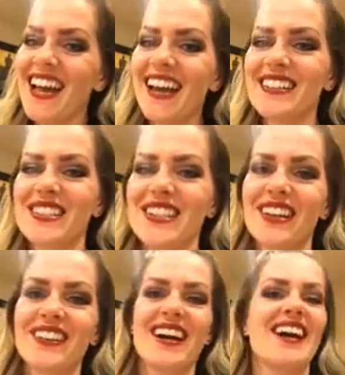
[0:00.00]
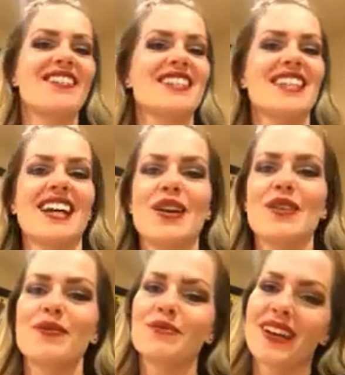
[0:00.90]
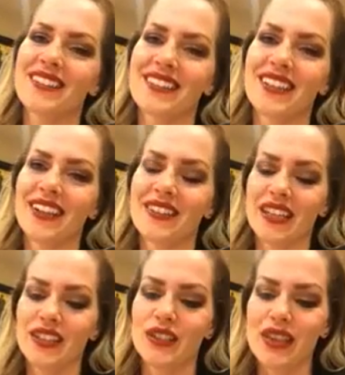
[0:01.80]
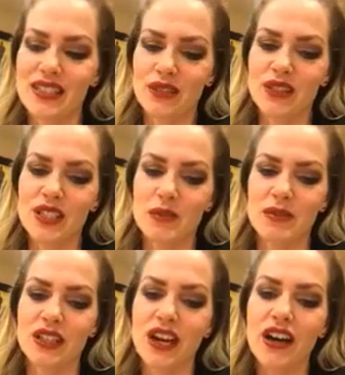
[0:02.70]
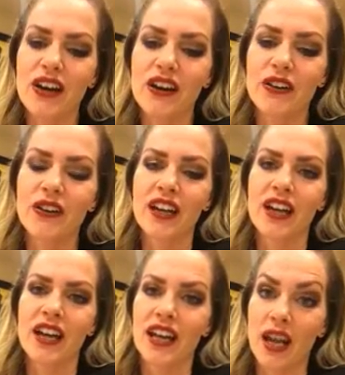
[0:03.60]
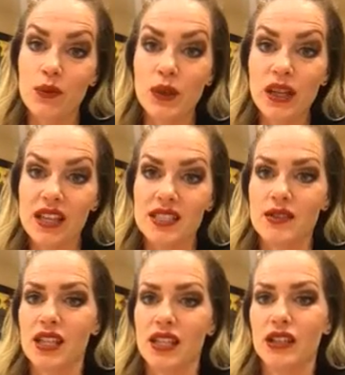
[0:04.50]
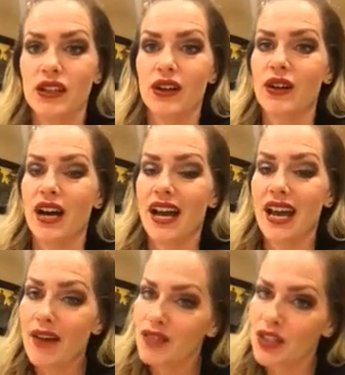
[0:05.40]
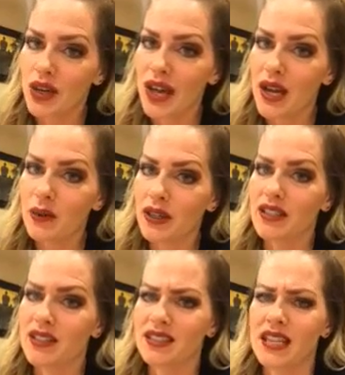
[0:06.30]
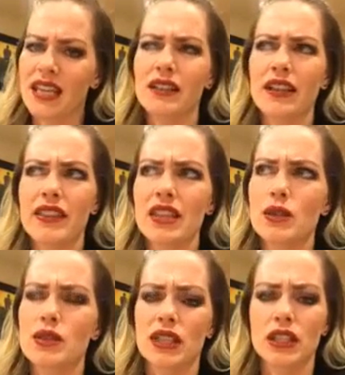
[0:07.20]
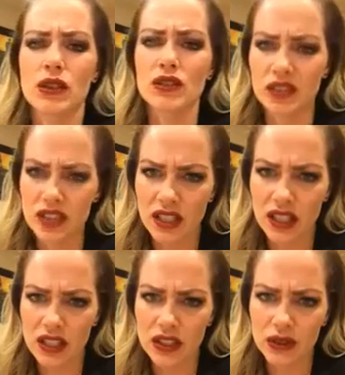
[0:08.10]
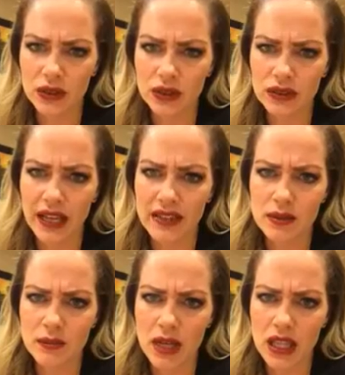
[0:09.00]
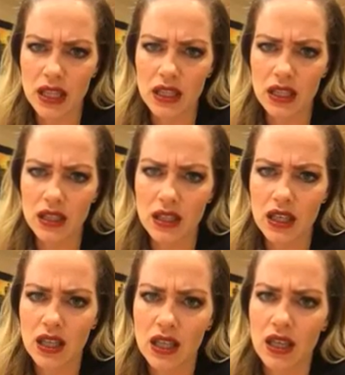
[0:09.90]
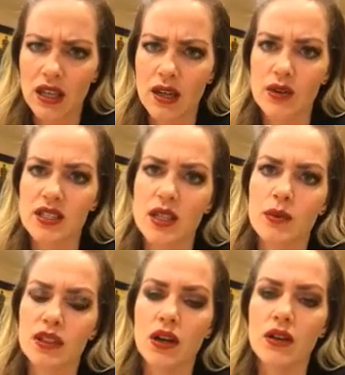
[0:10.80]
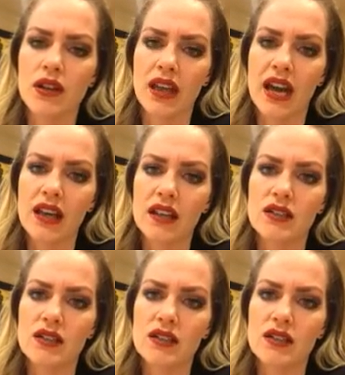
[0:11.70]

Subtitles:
And so I was like, I don't know. And then you guys convinced me to go. And I realized, I was like, I have to try one of these because I think there was like a university too last month, and I wasn't able to go to that.